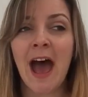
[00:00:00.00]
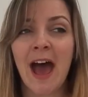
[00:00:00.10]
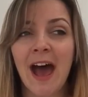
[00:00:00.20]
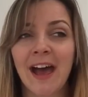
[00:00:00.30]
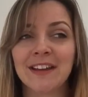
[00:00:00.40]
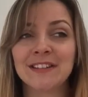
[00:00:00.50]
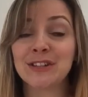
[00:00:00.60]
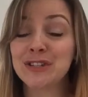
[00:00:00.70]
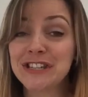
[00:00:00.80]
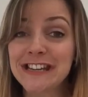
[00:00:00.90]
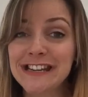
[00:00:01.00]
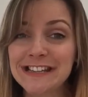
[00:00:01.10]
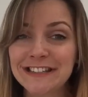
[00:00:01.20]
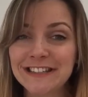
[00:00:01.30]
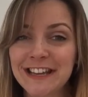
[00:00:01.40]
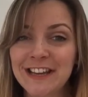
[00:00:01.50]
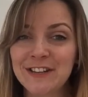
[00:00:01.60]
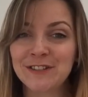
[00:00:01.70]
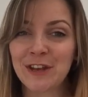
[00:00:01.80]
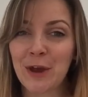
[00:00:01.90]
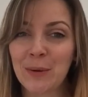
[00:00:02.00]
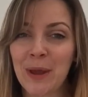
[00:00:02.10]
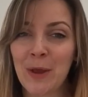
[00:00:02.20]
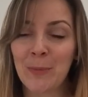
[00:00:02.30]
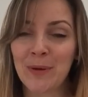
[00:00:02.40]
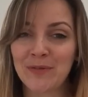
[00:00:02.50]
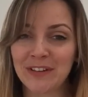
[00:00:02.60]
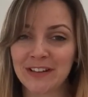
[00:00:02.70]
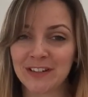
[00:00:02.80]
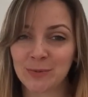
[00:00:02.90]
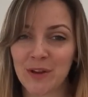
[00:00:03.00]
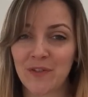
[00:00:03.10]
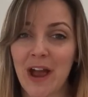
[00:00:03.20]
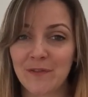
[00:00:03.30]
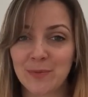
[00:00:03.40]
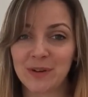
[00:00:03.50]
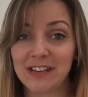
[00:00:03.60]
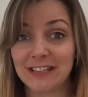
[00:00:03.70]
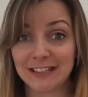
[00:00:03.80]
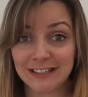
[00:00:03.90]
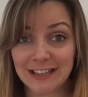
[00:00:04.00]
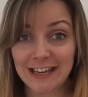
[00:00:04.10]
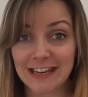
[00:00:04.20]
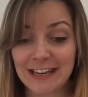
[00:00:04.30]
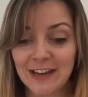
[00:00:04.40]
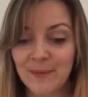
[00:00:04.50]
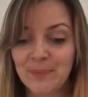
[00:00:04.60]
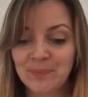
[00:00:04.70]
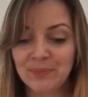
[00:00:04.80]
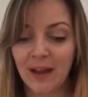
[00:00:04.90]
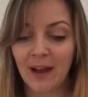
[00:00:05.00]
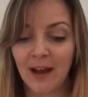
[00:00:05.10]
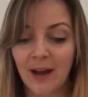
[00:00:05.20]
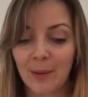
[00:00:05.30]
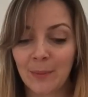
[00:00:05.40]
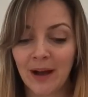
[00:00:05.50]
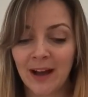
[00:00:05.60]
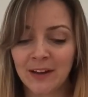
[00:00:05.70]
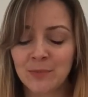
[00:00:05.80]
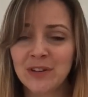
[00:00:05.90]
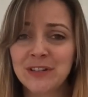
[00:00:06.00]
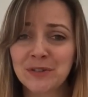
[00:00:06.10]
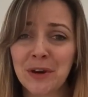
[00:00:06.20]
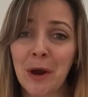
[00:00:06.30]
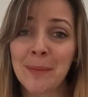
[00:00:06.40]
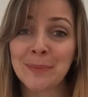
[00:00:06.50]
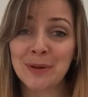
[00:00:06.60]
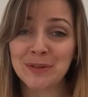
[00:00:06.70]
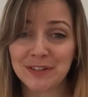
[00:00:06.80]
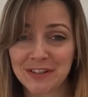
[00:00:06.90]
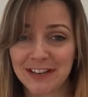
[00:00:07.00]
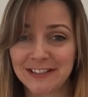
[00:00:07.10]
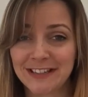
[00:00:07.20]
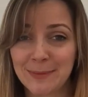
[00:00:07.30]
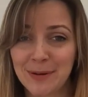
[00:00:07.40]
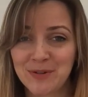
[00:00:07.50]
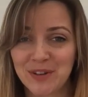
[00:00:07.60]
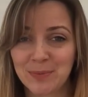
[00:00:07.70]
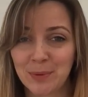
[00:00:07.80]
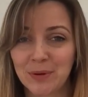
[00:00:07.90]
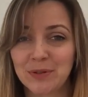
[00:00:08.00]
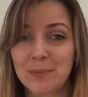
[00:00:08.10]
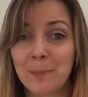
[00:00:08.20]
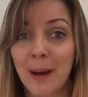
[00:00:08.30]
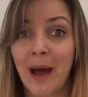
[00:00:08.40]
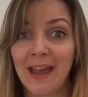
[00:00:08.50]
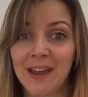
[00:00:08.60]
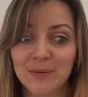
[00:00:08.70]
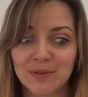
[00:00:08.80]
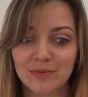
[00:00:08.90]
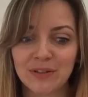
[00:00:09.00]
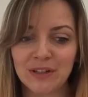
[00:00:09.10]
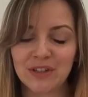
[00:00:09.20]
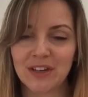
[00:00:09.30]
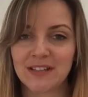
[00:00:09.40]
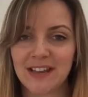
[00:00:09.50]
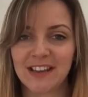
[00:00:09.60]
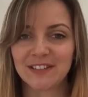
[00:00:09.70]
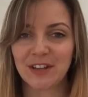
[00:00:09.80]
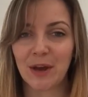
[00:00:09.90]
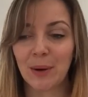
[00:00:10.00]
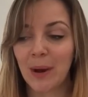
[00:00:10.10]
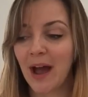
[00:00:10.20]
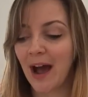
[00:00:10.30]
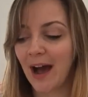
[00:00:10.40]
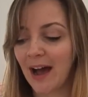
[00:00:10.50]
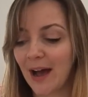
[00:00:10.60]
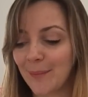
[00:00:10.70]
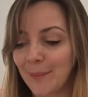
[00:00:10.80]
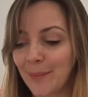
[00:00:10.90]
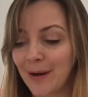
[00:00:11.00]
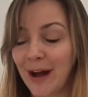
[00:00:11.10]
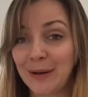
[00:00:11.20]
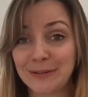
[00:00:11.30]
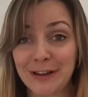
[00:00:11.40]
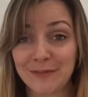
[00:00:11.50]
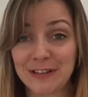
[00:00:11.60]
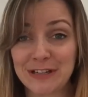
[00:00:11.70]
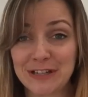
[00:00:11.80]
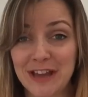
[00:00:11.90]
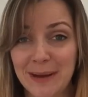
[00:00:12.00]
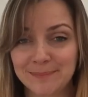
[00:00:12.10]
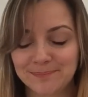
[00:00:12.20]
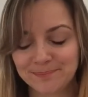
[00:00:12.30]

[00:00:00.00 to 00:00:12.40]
and goodies so it would be a really nice way for everybody to see um, and I'm really sorry I can't remember who suggested the Pinterest board, but it was a really good idea, so um, I will definitely do that.